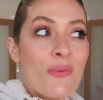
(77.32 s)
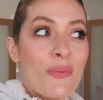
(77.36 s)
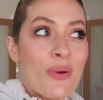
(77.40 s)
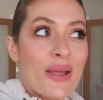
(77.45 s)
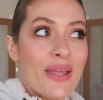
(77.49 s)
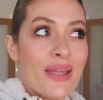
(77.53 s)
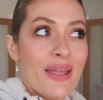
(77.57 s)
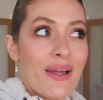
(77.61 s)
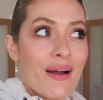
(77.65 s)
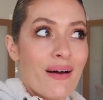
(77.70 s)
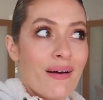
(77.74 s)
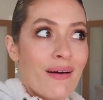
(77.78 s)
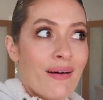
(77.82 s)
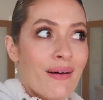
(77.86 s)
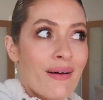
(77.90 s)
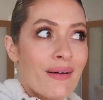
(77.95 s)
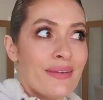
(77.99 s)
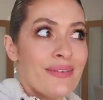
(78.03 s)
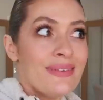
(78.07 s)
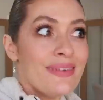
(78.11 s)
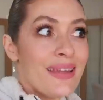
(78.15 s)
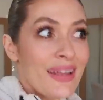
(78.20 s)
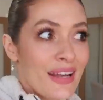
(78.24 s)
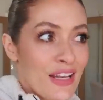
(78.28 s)
We
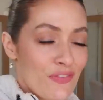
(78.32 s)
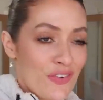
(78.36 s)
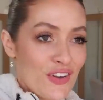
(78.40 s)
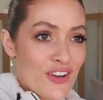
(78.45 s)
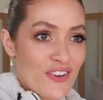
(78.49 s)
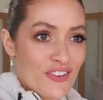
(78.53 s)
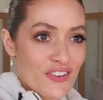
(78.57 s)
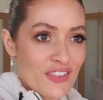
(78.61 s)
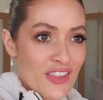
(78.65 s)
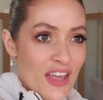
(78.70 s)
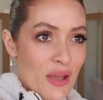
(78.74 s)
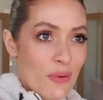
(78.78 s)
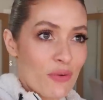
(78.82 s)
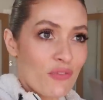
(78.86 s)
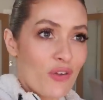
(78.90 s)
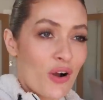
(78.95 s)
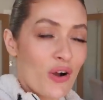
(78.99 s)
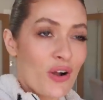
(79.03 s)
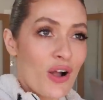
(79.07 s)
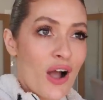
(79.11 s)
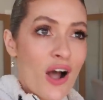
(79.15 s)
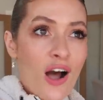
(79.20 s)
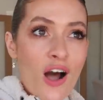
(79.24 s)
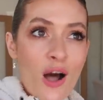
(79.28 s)
are nearly finishing there. We've got
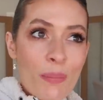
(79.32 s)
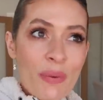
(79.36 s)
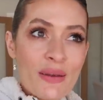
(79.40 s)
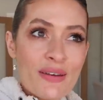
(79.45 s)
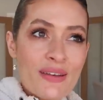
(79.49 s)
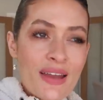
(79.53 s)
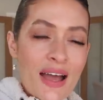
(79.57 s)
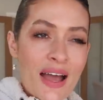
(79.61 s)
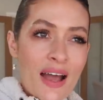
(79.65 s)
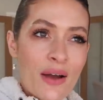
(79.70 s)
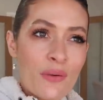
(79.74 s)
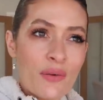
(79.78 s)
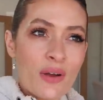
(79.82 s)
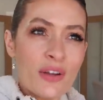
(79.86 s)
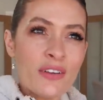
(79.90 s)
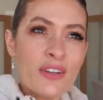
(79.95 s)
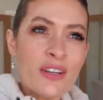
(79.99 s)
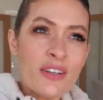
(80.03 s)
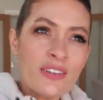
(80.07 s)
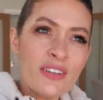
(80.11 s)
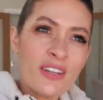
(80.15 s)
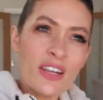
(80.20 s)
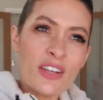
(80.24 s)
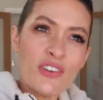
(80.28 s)
a carpet down.
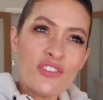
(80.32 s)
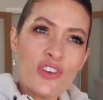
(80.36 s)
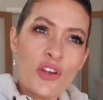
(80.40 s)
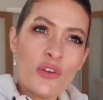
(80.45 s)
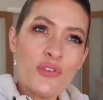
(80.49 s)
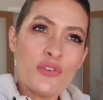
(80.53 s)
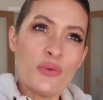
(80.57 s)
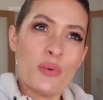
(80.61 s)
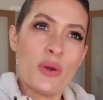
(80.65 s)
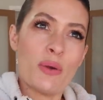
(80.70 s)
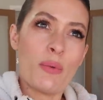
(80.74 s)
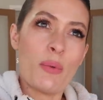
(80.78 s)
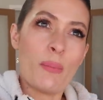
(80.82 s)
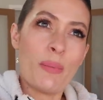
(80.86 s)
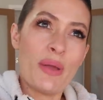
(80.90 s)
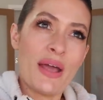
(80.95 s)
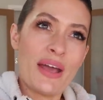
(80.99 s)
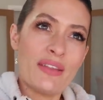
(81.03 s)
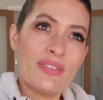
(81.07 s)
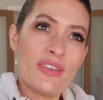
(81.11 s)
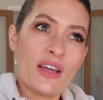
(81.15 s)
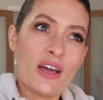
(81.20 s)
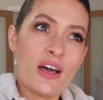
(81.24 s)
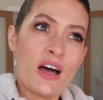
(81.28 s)
Did I show you it when we
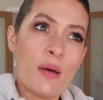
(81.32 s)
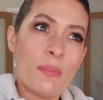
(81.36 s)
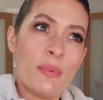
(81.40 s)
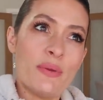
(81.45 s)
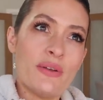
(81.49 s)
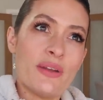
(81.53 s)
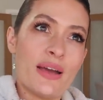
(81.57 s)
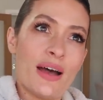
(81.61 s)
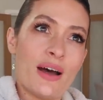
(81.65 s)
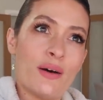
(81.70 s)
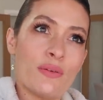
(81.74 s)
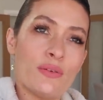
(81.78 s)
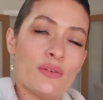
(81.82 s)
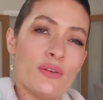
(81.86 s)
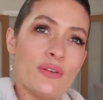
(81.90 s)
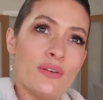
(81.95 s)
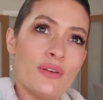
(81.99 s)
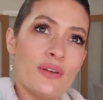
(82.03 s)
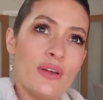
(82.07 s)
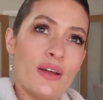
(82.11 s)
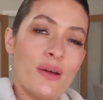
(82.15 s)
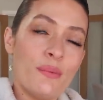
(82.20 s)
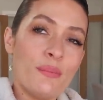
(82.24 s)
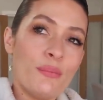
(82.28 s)
had the carpet down?
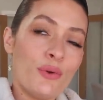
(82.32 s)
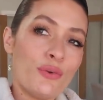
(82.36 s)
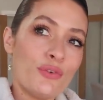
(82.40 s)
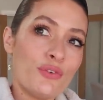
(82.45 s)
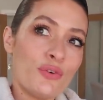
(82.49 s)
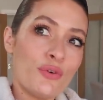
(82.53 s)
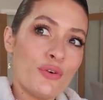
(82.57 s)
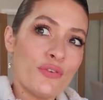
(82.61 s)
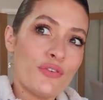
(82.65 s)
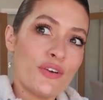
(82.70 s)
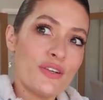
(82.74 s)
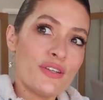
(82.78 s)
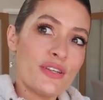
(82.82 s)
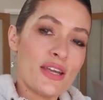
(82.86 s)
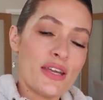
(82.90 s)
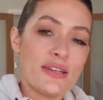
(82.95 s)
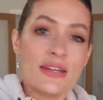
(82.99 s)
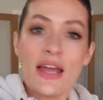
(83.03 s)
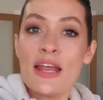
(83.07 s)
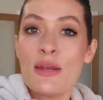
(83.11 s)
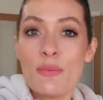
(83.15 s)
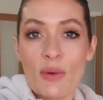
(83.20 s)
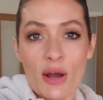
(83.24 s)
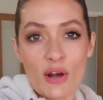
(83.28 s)
Not sure if I did.
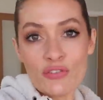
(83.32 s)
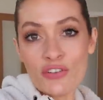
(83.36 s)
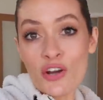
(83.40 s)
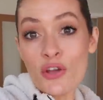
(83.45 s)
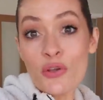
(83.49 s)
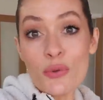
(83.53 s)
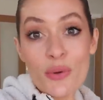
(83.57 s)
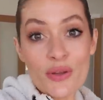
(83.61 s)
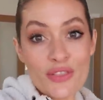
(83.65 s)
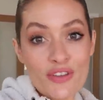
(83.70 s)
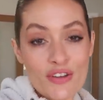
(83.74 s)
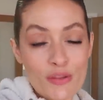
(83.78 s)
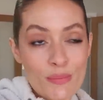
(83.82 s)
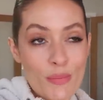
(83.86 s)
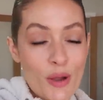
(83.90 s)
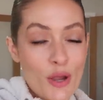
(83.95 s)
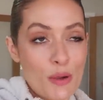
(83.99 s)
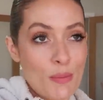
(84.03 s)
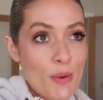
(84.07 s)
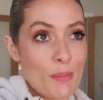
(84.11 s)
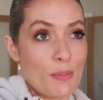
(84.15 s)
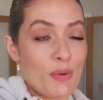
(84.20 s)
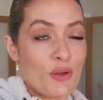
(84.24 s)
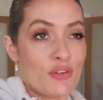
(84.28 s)
Anyway, I'll show you in at the
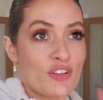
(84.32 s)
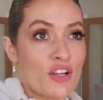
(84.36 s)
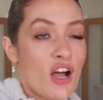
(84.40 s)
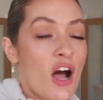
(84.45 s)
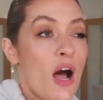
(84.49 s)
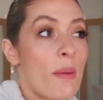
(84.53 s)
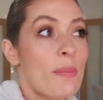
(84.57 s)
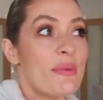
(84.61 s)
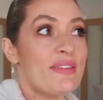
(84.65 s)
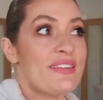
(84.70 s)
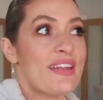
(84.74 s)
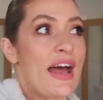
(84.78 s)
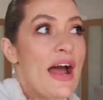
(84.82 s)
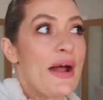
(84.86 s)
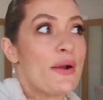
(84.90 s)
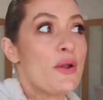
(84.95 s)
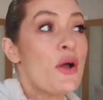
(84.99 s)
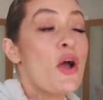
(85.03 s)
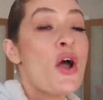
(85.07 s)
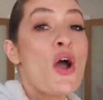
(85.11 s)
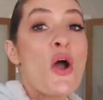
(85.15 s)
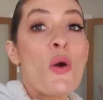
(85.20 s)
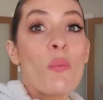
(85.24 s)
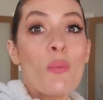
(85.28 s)
moment because the carpet's down.
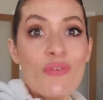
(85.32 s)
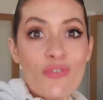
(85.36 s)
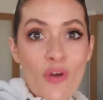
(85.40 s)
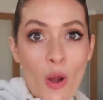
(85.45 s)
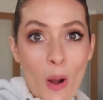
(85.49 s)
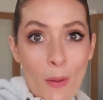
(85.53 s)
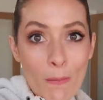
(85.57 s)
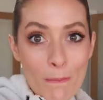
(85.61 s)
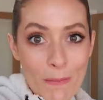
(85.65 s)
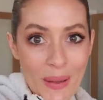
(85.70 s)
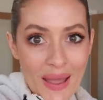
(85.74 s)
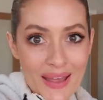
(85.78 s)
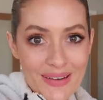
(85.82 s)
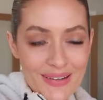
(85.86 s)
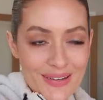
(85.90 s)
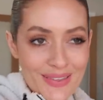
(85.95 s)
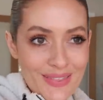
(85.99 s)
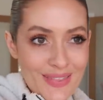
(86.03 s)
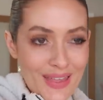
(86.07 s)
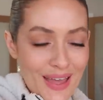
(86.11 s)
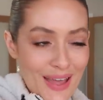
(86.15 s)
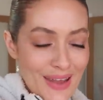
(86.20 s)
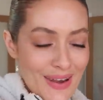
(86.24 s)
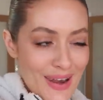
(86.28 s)
We've got a bed
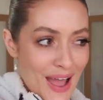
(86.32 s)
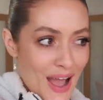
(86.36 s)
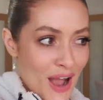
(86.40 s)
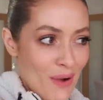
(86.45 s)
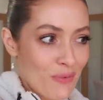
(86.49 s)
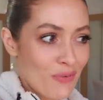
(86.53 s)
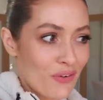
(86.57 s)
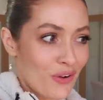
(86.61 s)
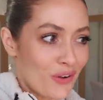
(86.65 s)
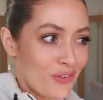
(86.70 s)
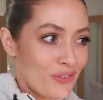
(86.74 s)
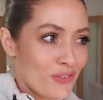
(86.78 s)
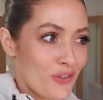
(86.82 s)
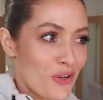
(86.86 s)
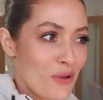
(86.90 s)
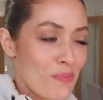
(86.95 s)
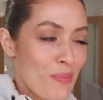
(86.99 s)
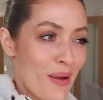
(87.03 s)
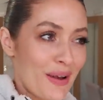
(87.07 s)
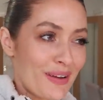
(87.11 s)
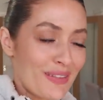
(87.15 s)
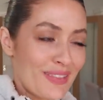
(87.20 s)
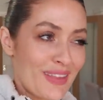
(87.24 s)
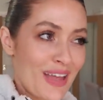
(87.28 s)
in there now. We've got a new
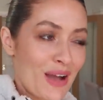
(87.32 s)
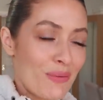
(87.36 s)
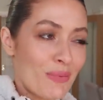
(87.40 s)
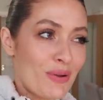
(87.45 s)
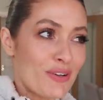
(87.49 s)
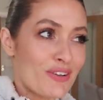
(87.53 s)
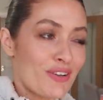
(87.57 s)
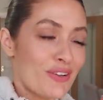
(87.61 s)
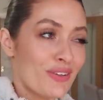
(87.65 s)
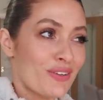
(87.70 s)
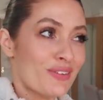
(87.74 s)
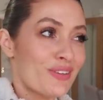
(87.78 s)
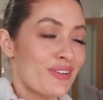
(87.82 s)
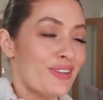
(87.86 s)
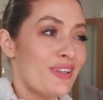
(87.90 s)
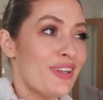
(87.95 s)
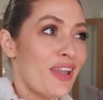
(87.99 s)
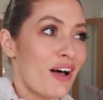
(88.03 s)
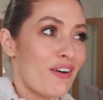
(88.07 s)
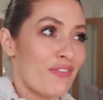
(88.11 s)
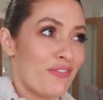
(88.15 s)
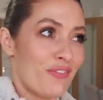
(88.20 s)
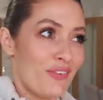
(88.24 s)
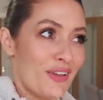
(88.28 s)
bed in there, which looks
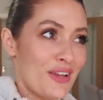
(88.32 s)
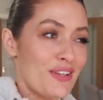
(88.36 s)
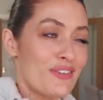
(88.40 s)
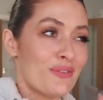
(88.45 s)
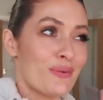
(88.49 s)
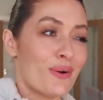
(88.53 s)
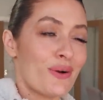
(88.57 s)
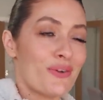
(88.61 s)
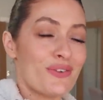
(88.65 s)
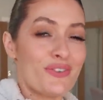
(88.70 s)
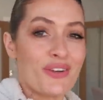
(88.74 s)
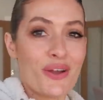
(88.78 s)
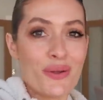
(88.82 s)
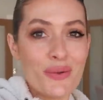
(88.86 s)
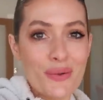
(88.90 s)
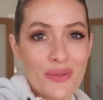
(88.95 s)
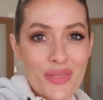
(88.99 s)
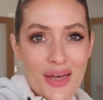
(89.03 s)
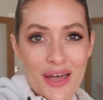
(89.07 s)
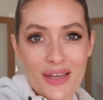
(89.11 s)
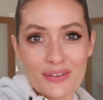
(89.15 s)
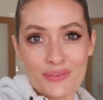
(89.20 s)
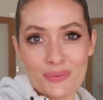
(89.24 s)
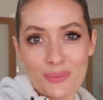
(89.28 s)
lovely. So I'll show you
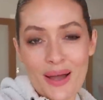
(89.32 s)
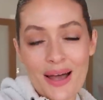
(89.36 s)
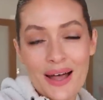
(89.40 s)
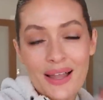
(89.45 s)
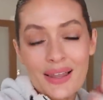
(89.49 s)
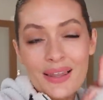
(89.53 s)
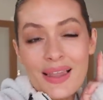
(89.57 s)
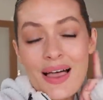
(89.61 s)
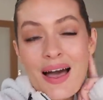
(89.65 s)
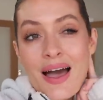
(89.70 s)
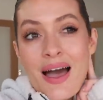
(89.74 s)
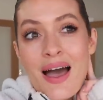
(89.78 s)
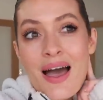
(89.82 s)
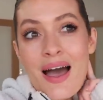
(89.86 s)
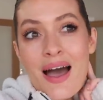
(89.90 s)
that as well.